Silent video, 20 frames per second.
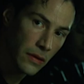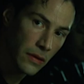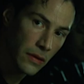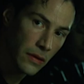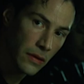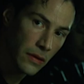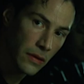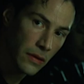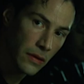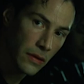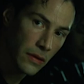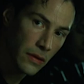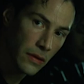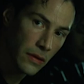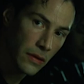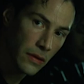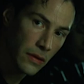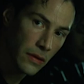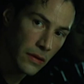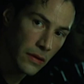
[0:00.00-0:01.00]

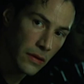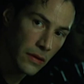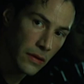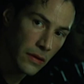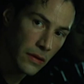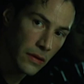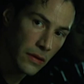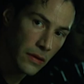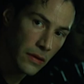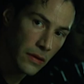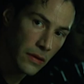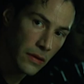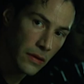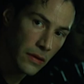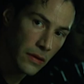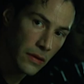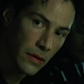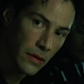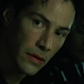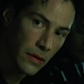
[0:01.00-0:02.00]

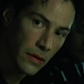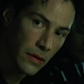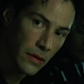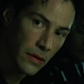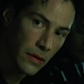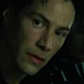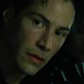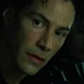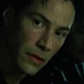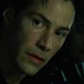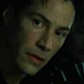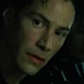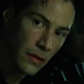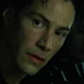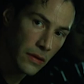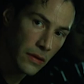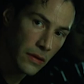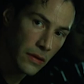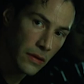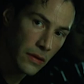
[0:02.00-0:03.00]

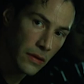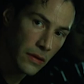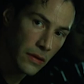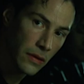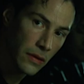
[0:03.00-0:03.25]
The face doesn't move, so there is nothing to read.